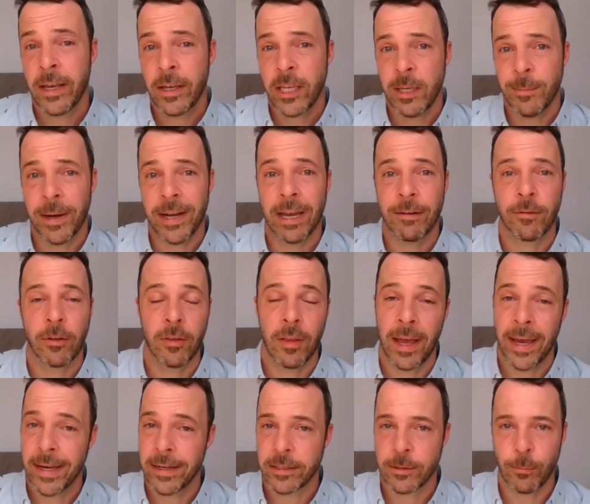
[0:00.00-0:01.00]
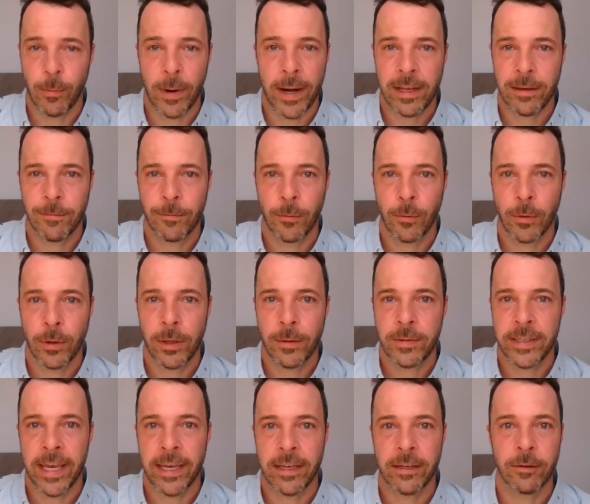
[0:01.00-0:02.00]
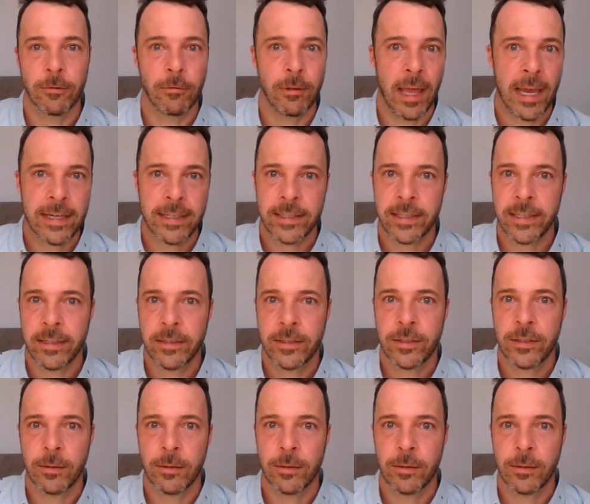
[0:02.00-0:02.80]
You might have clients waiting for you to get your license.